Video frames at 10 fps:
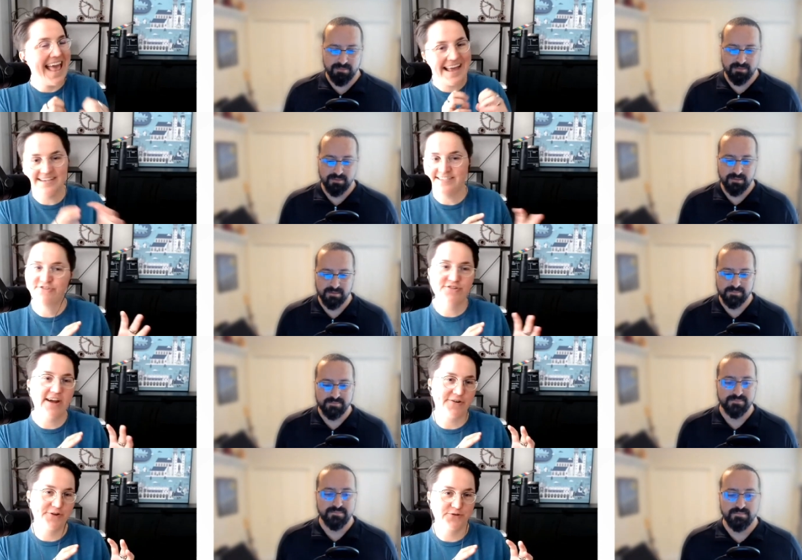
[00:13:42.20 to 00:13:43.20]
Speaker 1: any
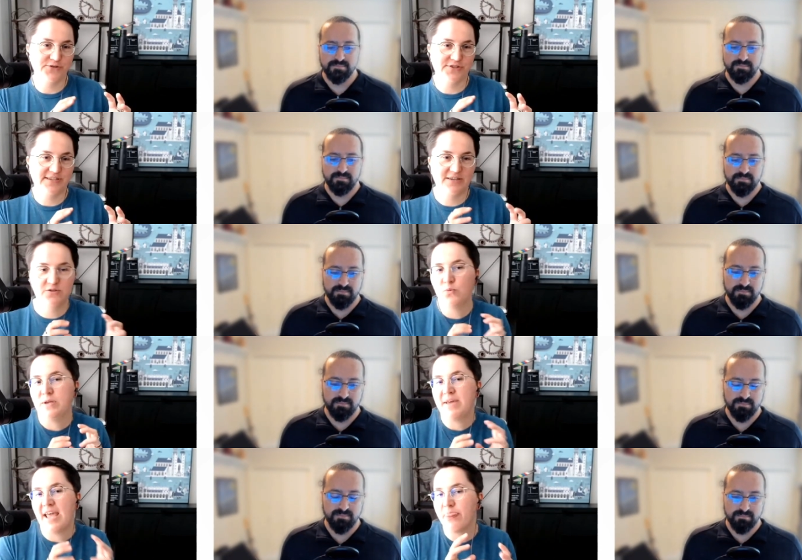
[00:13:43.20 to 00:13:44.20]
scenarios that
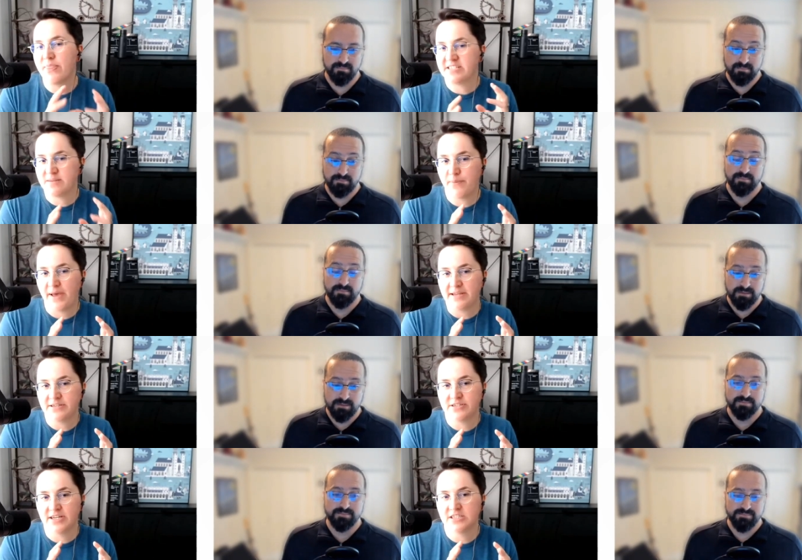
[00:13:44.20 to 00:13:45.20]
we may
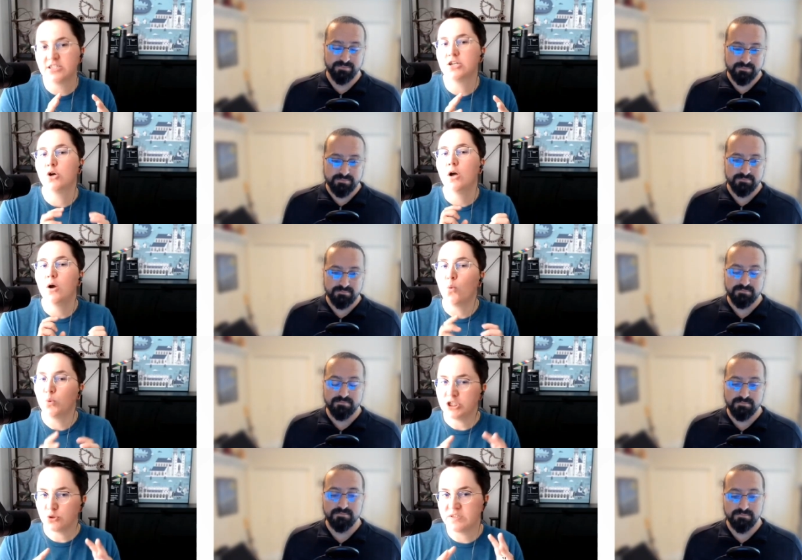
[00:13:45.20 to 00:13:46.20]
anticipate that
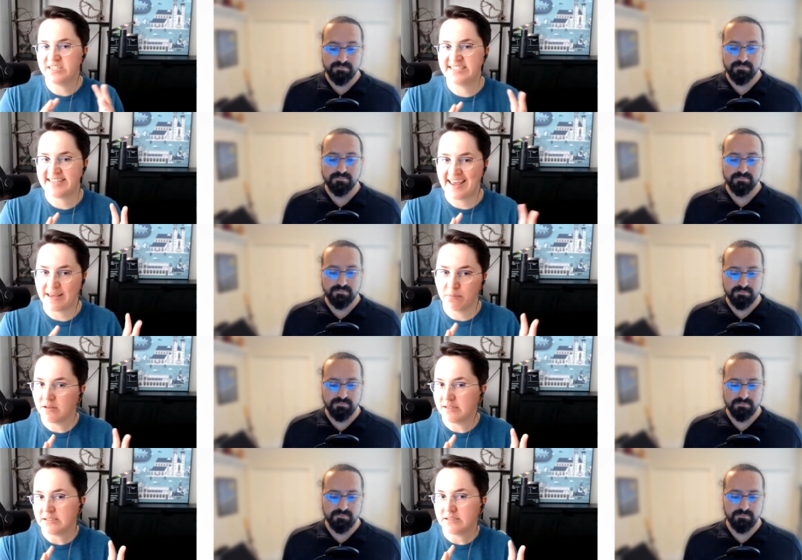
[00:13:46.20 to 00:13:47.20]
we should
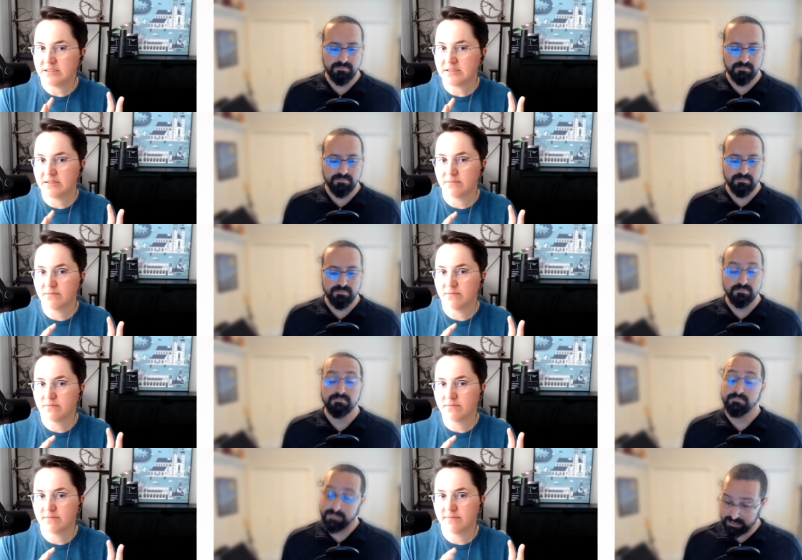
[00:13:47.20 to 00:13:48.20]
disable it?
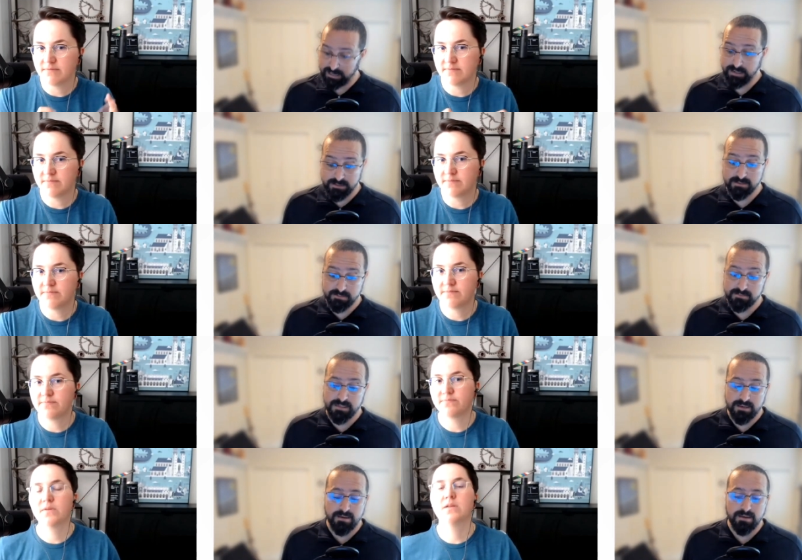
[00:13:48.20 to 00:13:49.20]
Speaker 2: Yes.
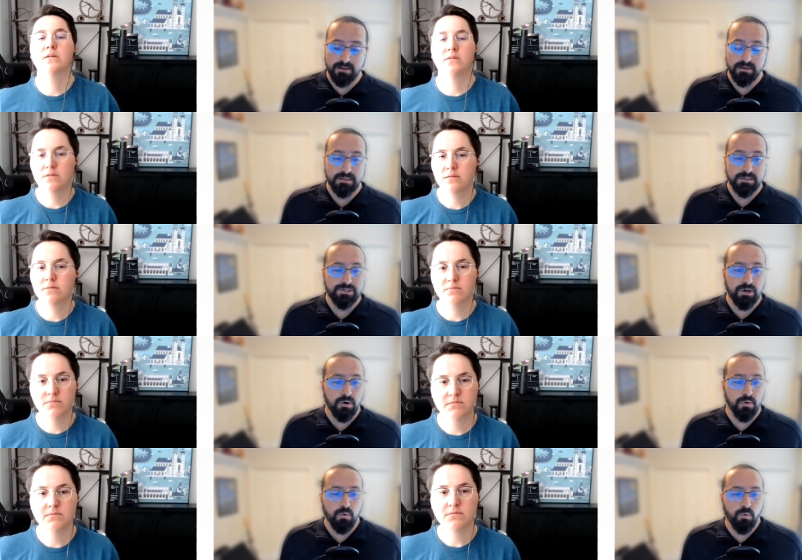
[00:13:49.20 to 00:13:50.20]

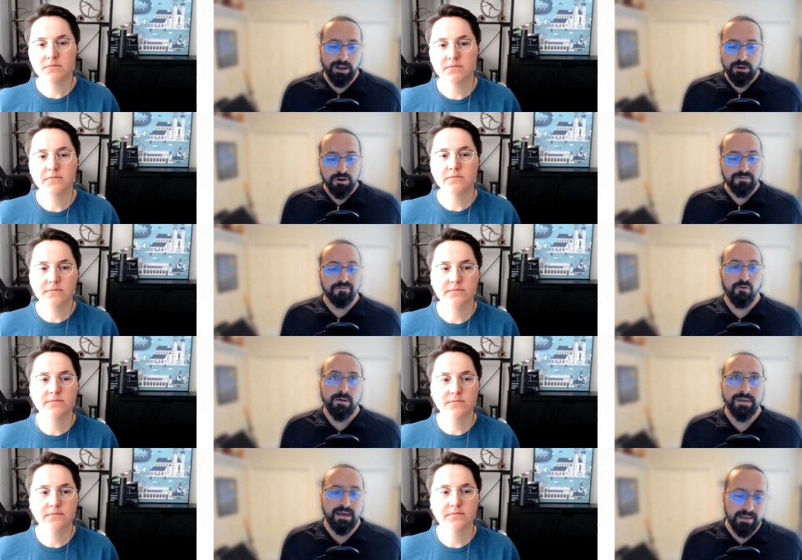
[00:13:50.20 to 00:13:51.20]
So when you're
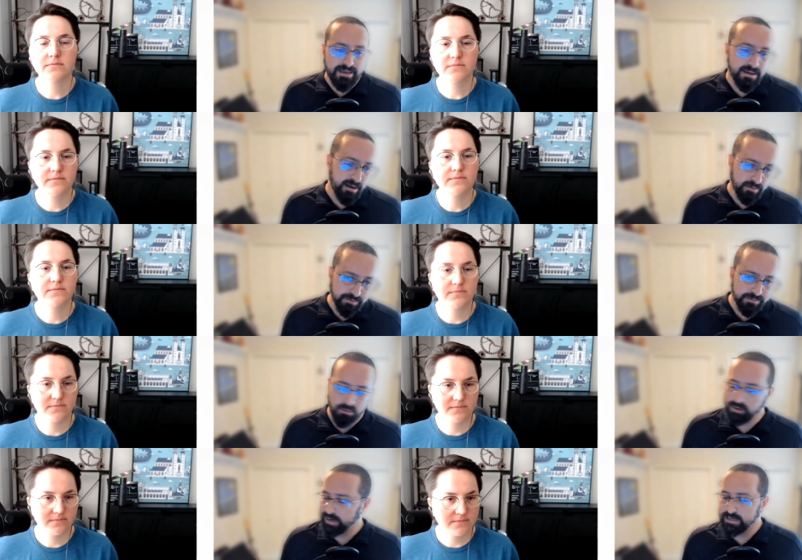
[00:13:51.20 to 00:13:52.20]
forming a lakehouse
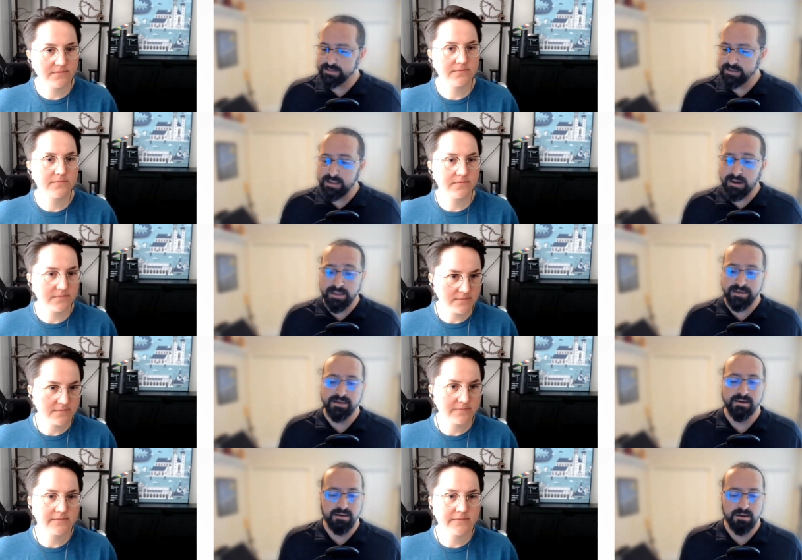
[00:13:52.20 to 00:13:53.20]
or any data
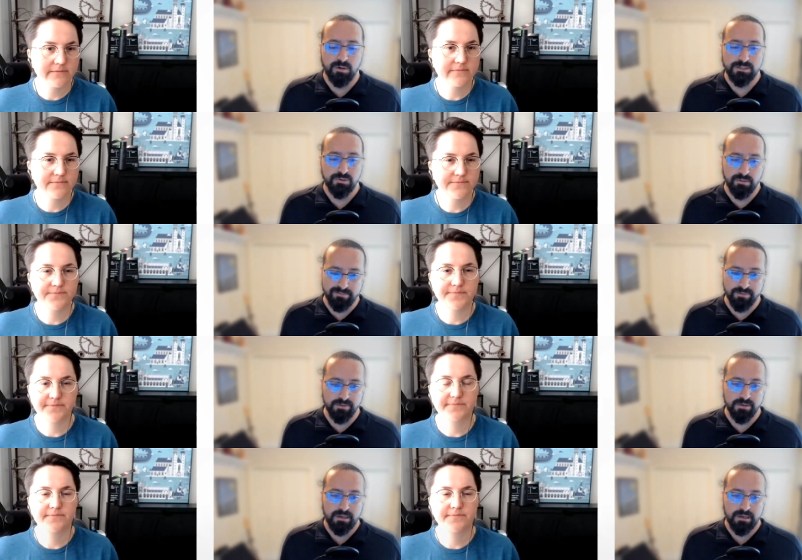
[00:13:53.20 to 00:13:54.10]
lake whatsoever,